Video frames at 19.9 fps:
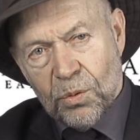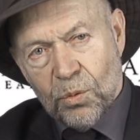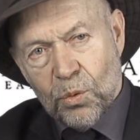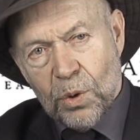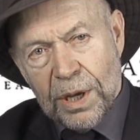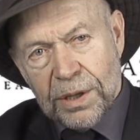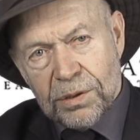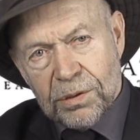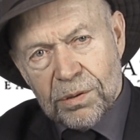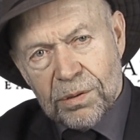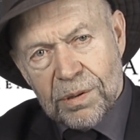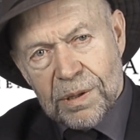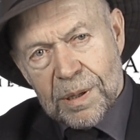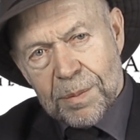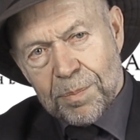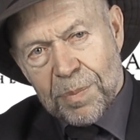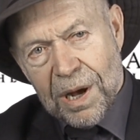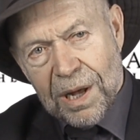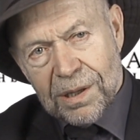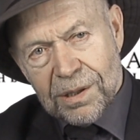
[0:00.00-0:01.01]
rather
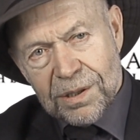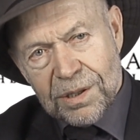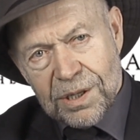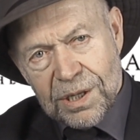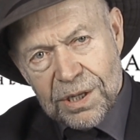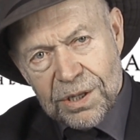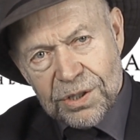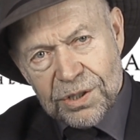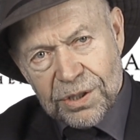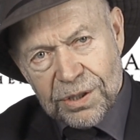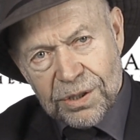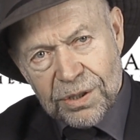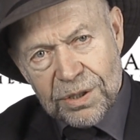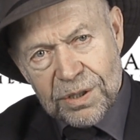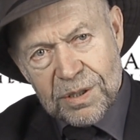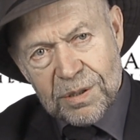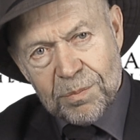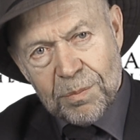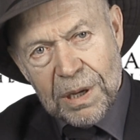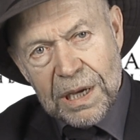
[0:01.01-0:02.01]
than
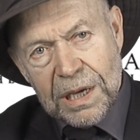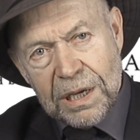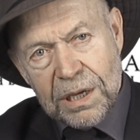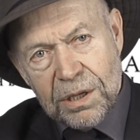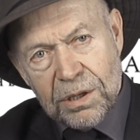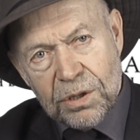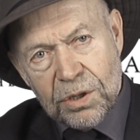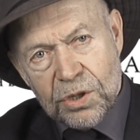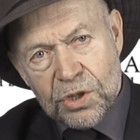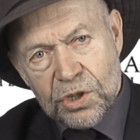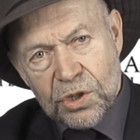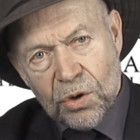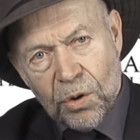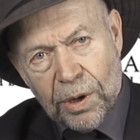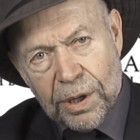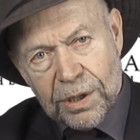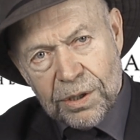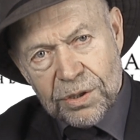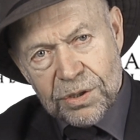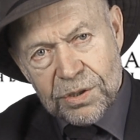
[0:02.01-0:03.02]
politicians making the
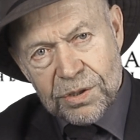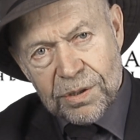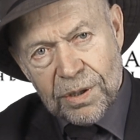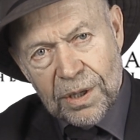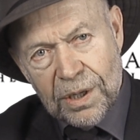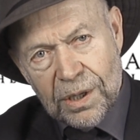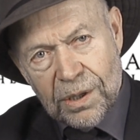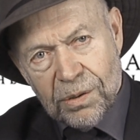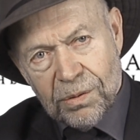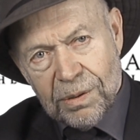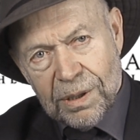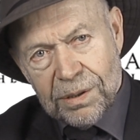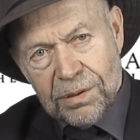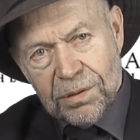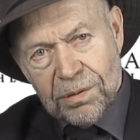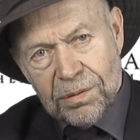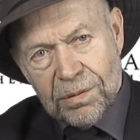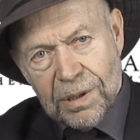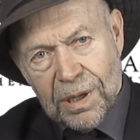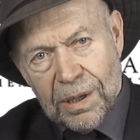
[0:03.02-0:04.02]
choice,
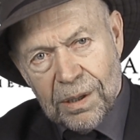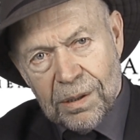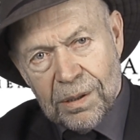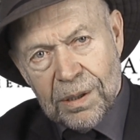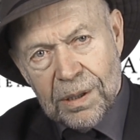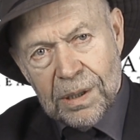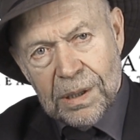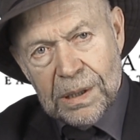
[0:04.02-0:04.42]
rather than